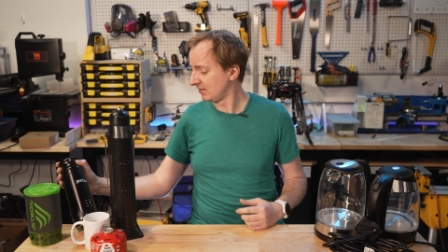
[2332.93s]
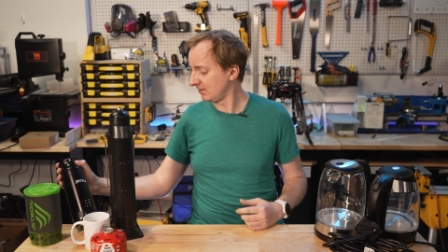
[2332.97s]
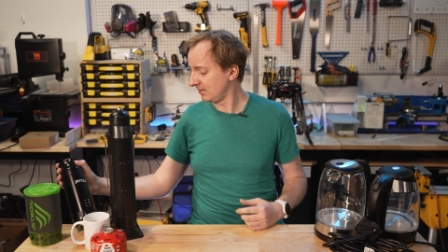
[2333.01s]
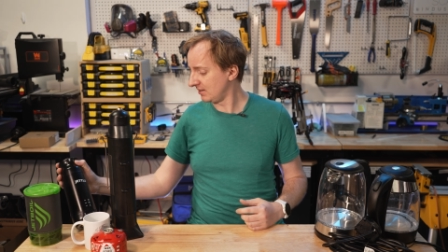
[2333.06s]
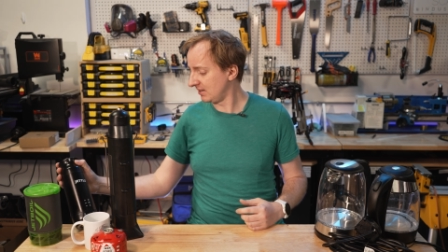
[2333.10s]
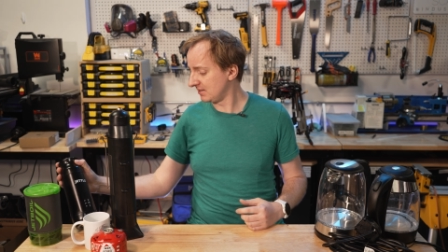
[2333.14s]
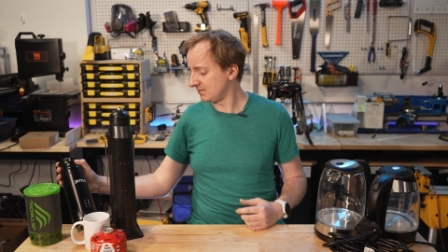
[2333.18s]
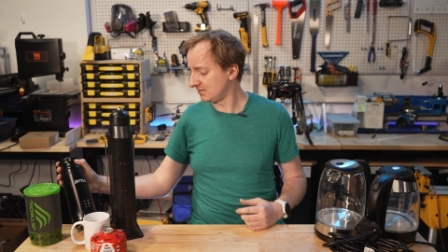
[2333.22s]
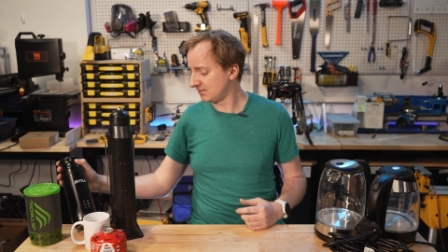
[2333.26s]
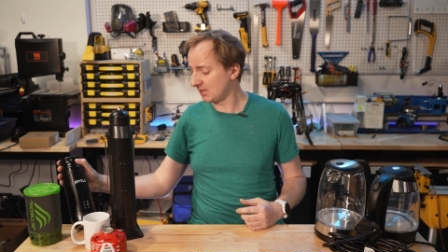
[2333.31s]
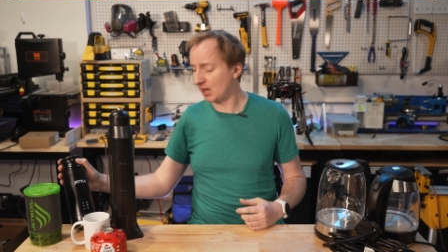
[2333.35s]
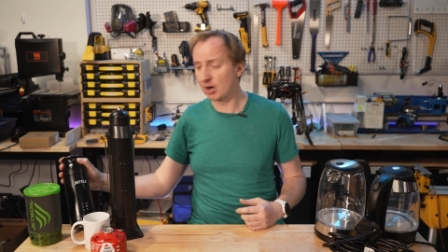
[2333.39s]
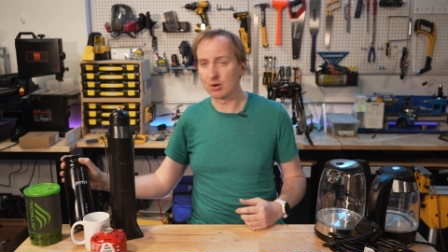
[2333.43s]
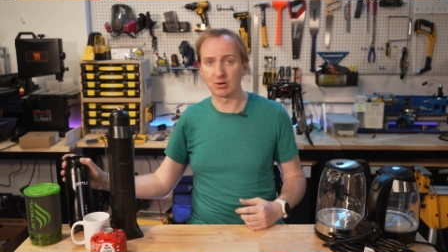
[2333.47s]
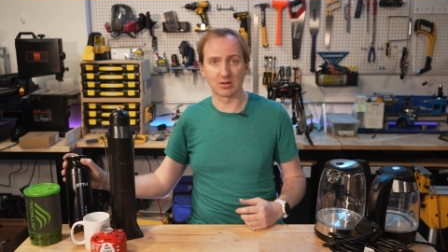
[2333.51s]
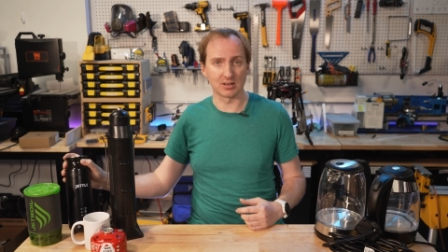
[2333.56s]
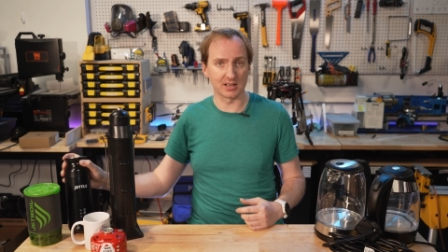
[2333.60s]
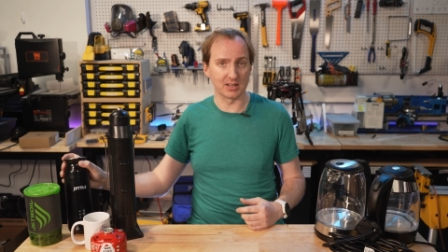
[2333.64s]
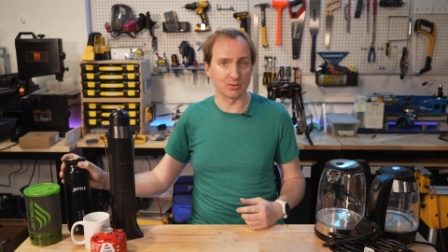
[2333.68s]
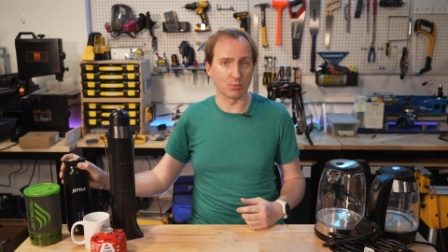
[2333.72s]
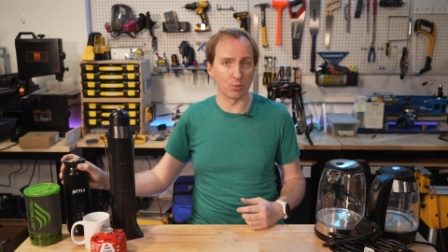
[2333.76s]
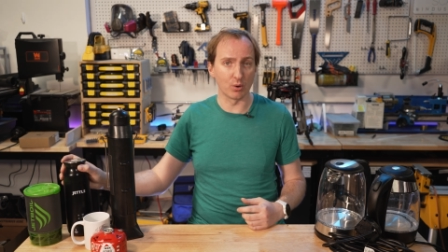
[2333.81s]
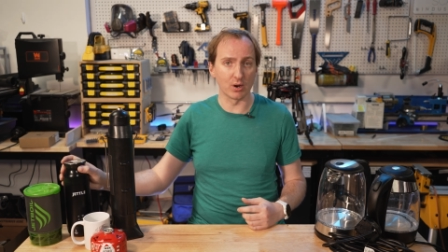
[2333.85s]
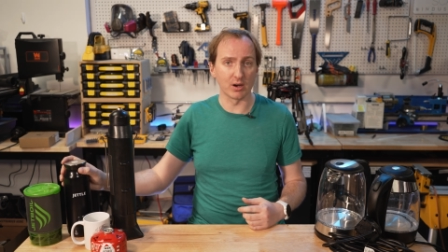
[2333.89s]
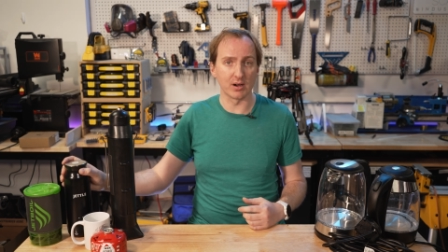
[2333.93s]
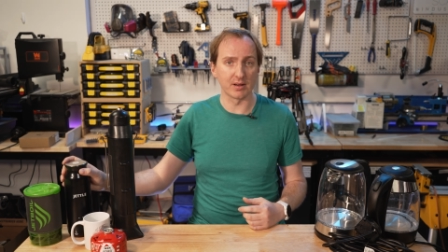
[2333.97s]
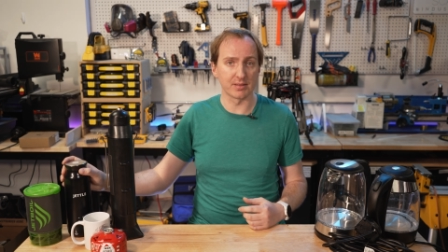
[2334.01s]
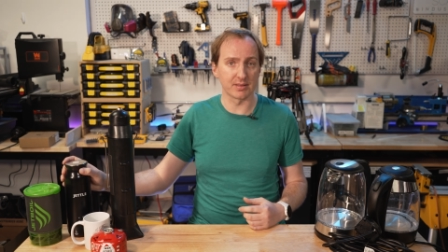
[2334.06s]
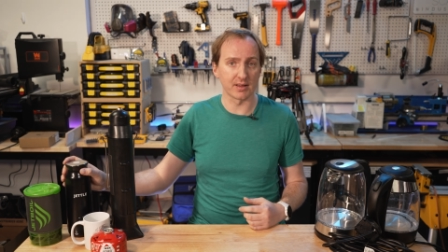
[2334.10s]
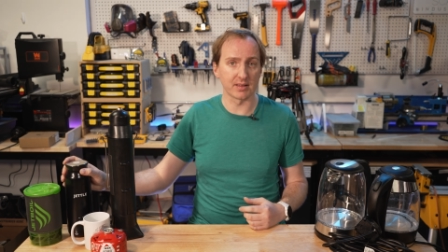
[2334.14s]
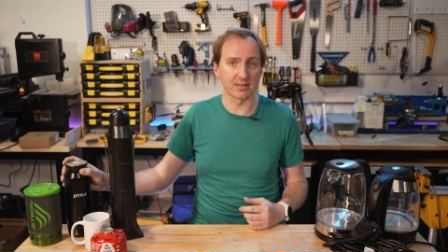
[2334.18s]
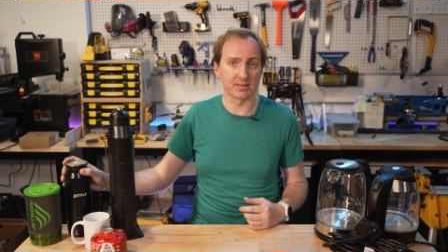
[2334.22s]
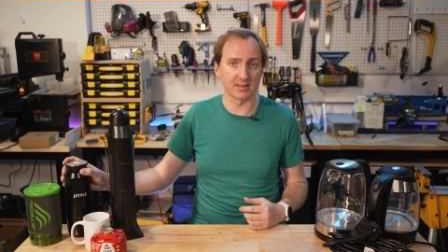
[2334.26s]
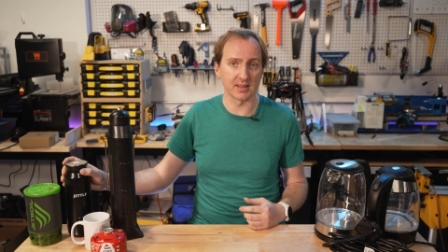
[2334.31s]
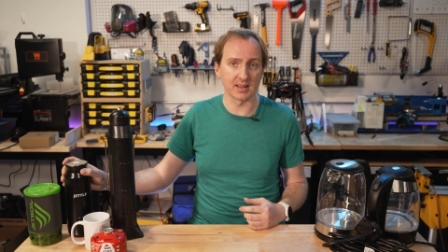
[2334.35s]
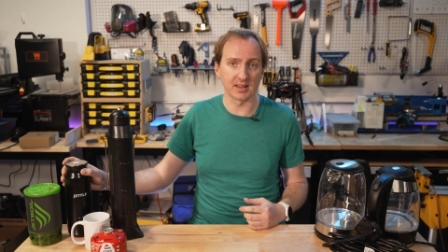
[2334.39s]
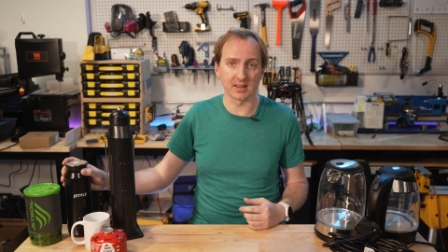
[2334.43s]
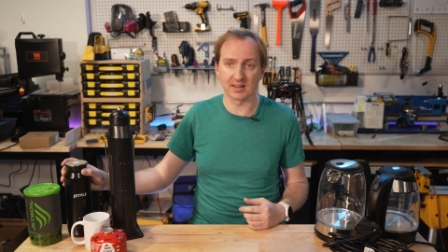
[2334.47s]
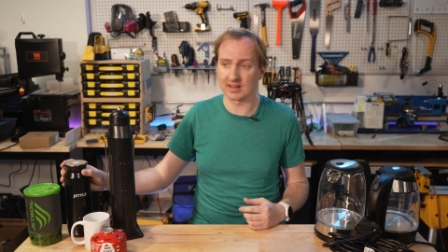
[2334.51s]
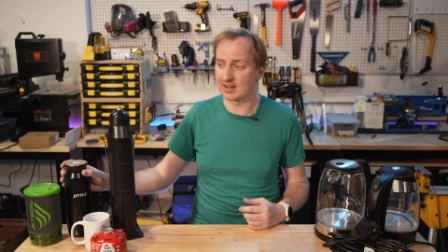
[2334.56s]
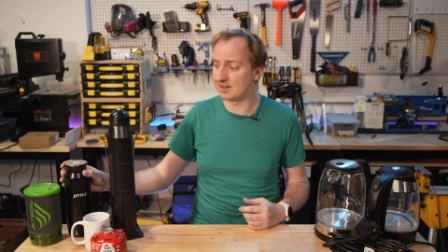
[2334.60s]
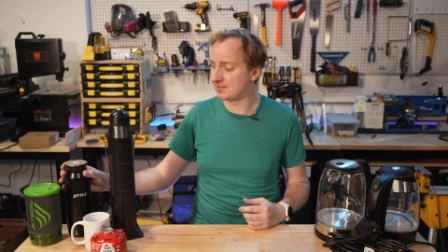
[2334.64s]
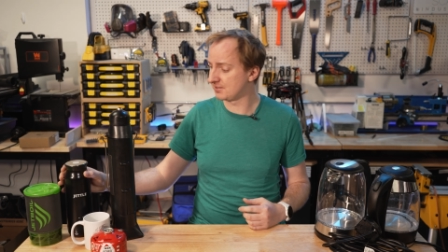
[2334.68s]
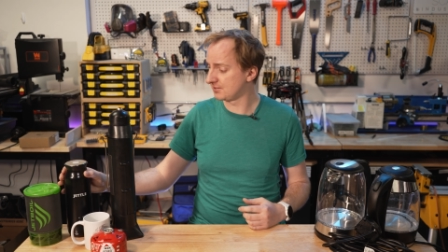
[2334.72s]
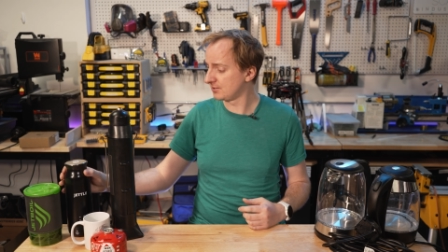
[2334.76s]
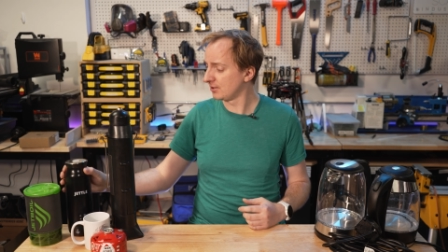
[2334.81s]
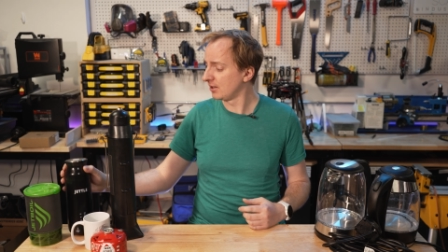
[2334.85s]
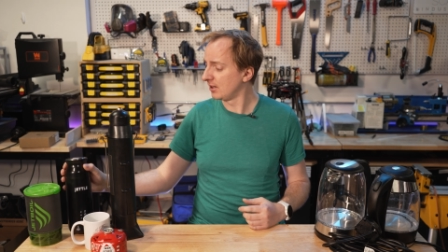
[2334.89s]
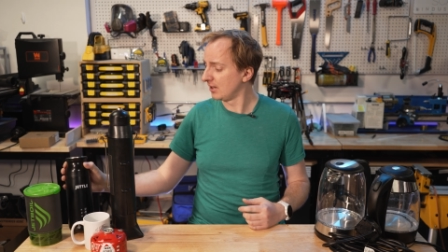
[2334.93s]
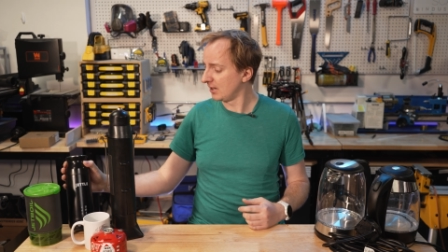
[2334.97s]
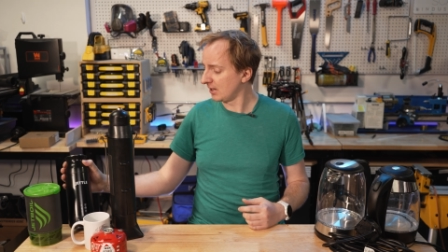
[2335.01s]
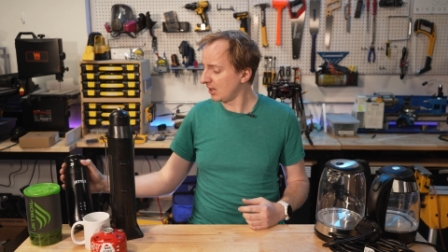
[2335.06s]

is totally worth, I think, its